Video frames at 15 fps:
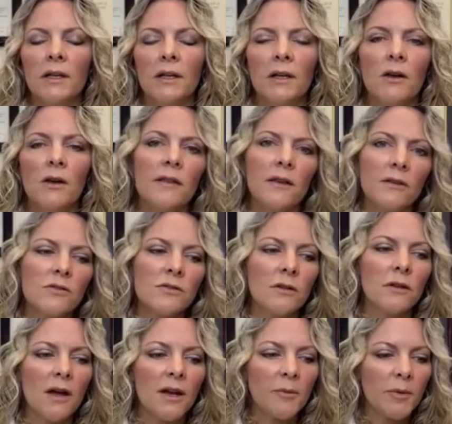I think there's a
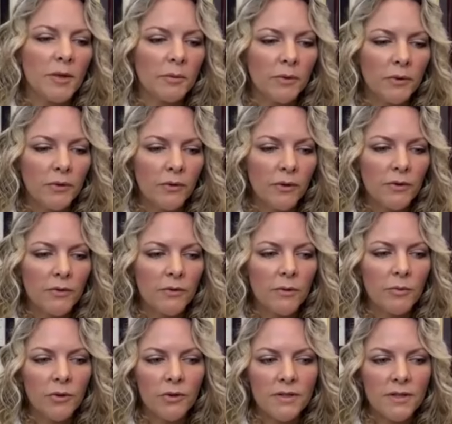lot of people going through the
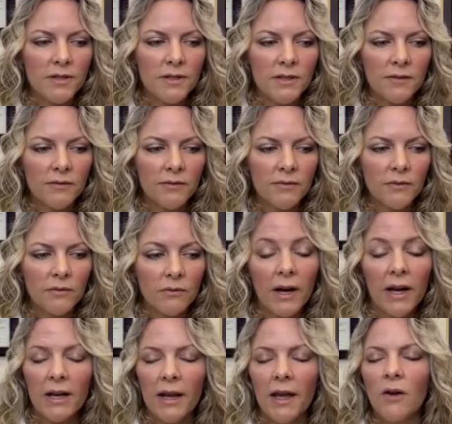process of
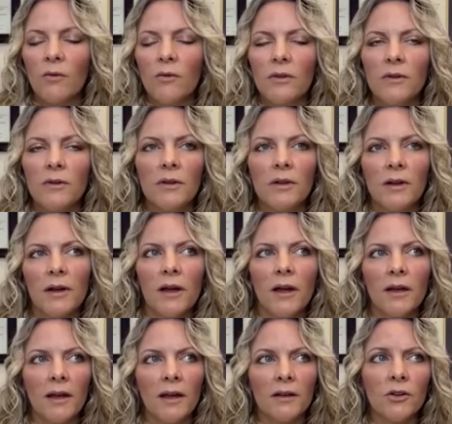right now,
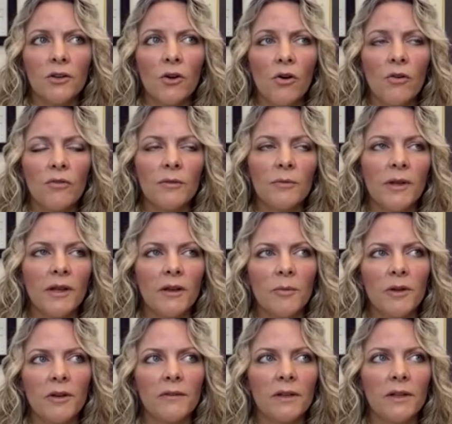again, COVID being a
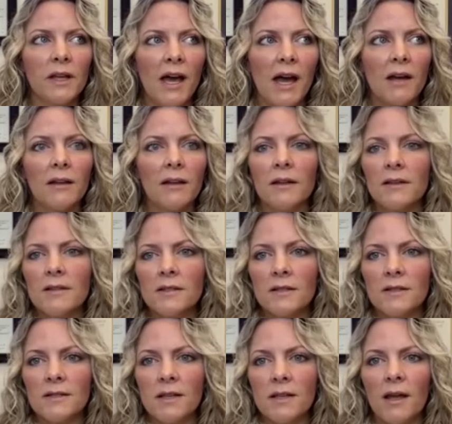bit of a catalyst to
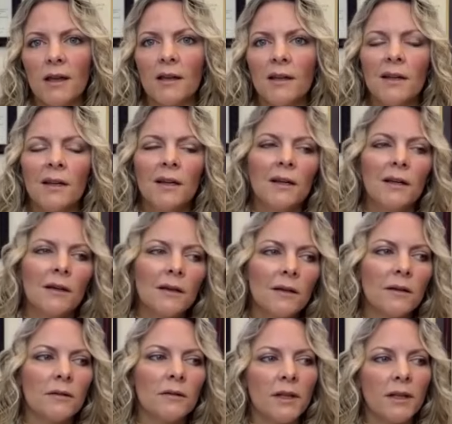say,
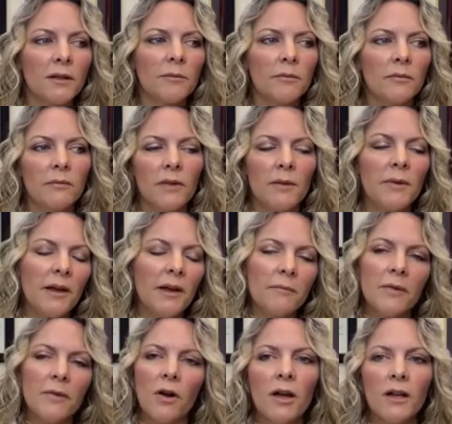oh, like maybe
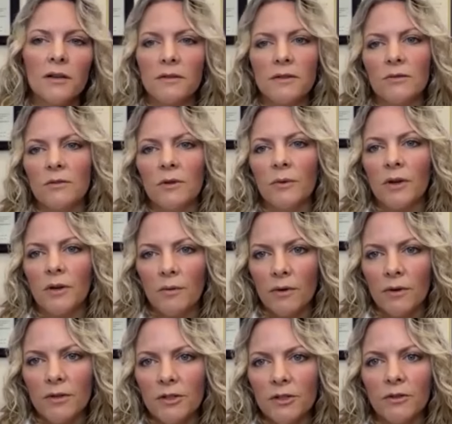I'm not doing what I
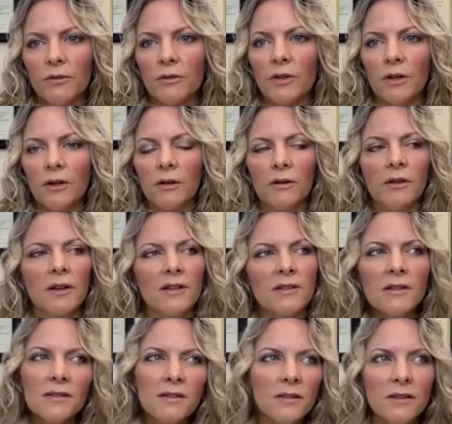want to do, or is
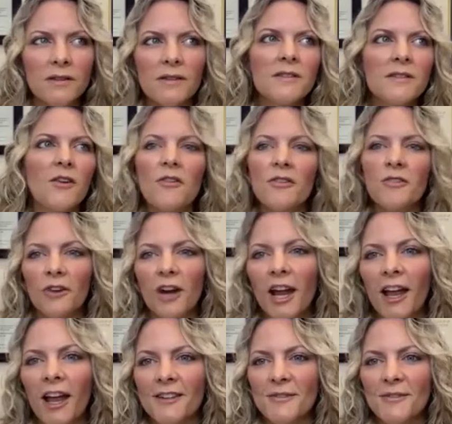this all there
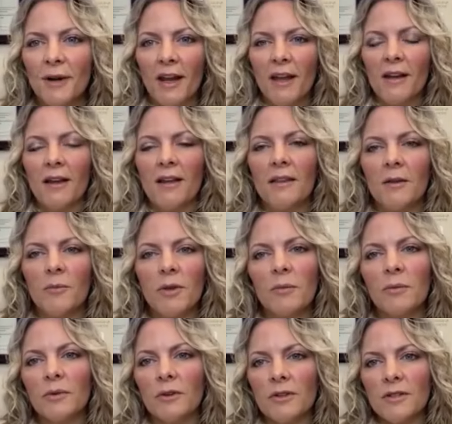is, right? I think
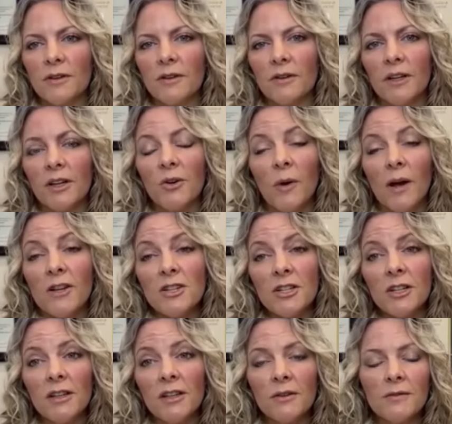people are certainly
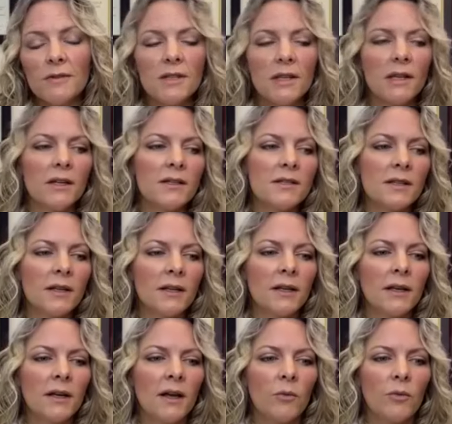questioning those things,
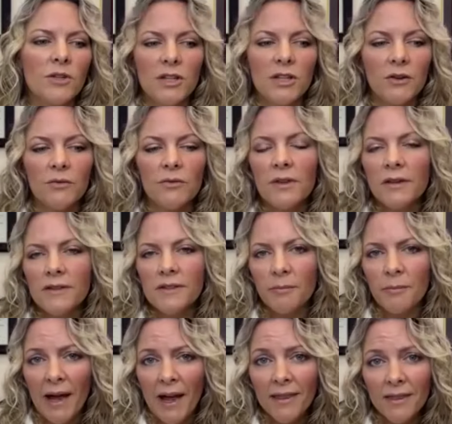which I don't think is a
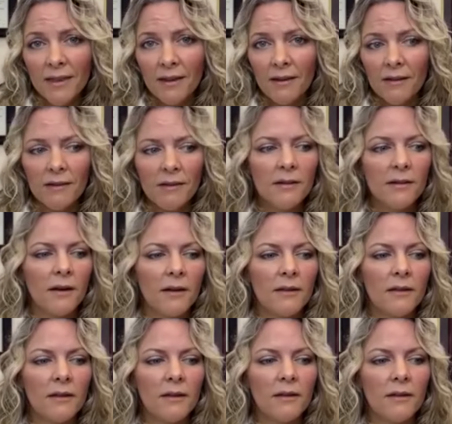bad thing. I
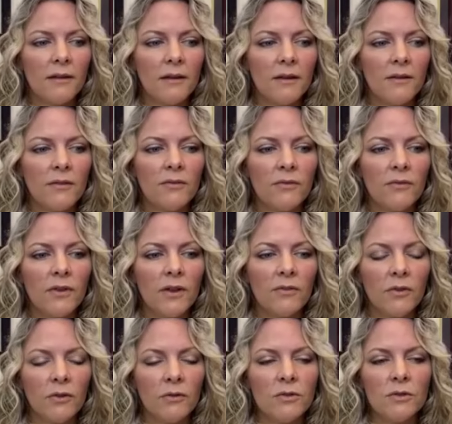think if
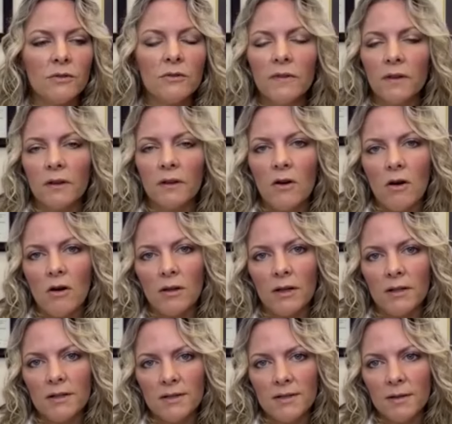you do feel a calling
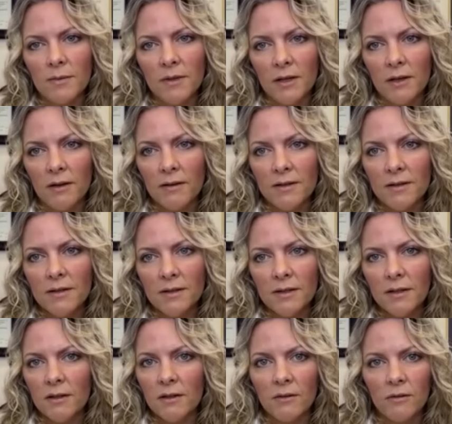to something else,
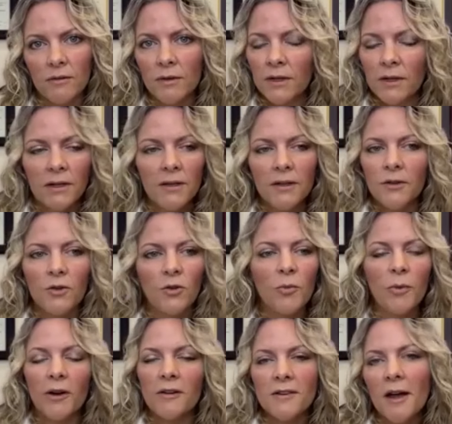no
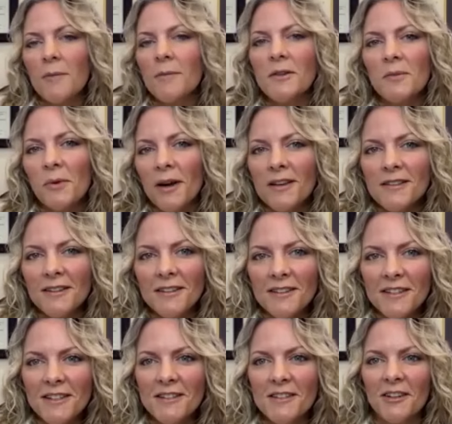better time than the present
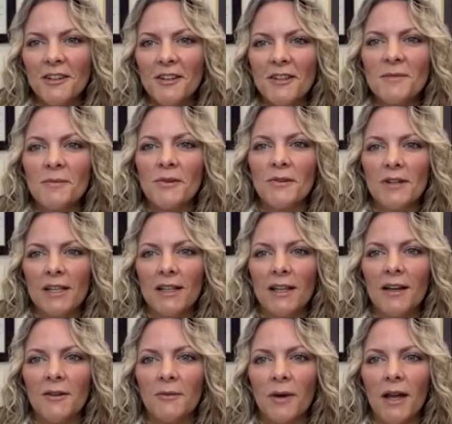to start exploring
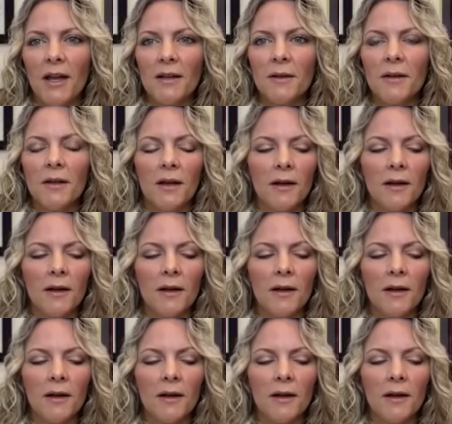that, right?